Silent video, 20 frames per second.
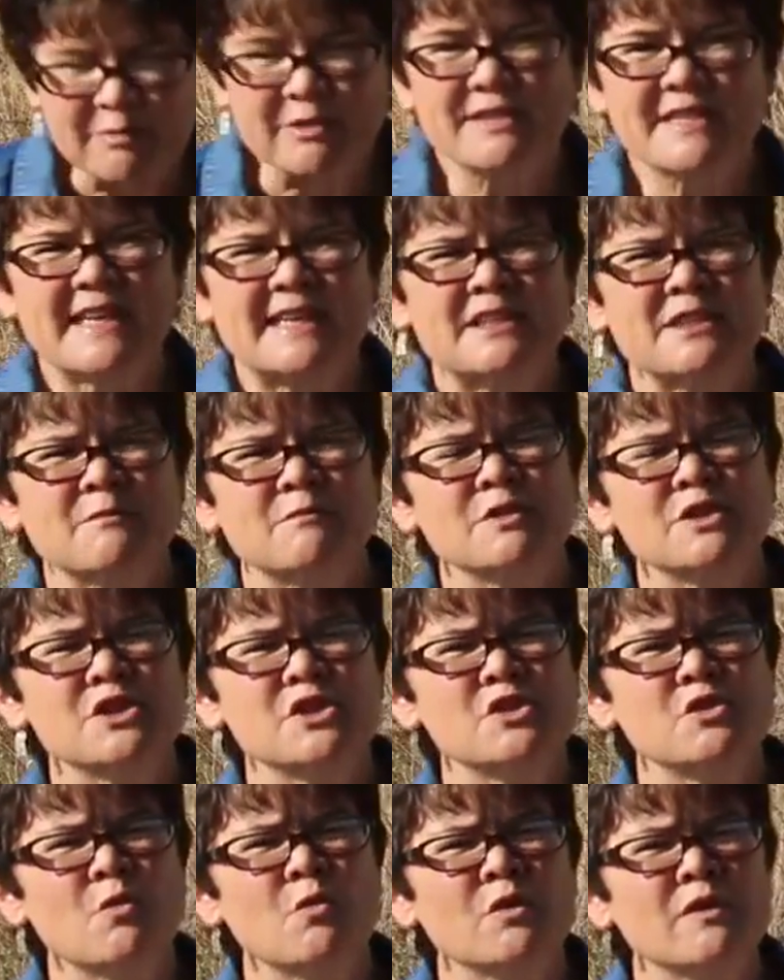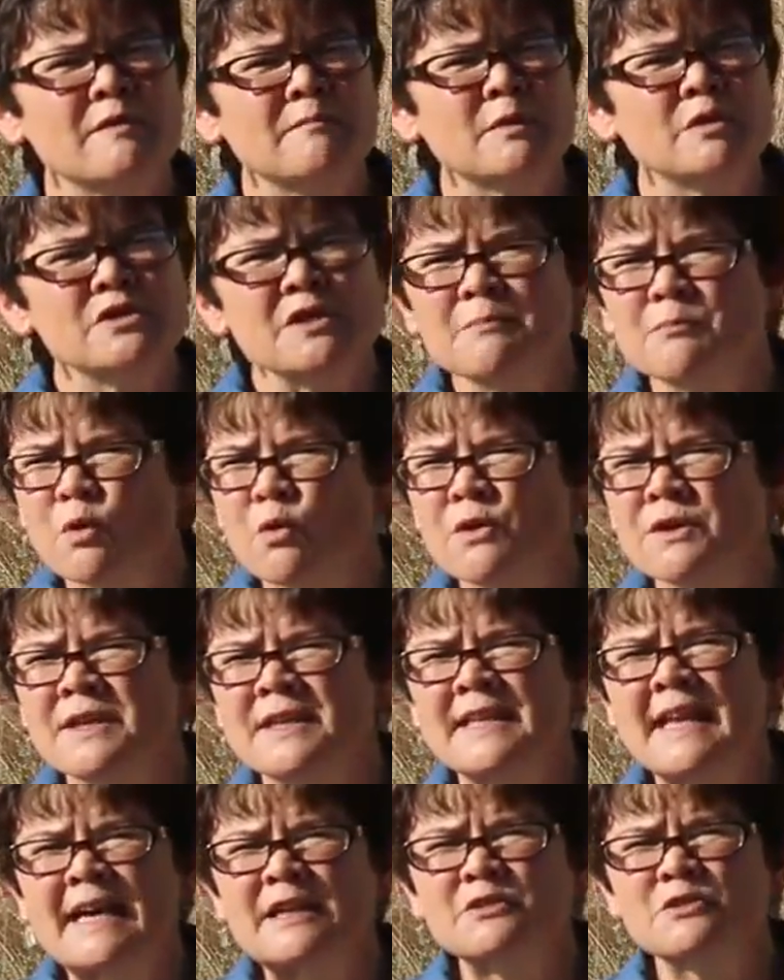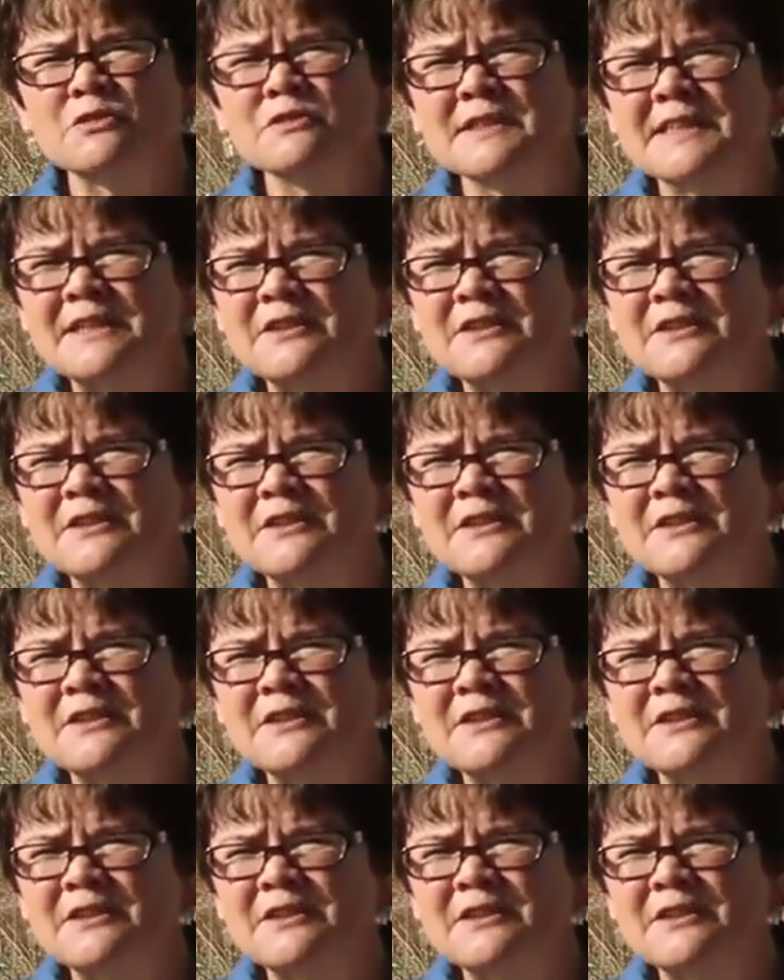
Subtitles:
protect and restore the most important natural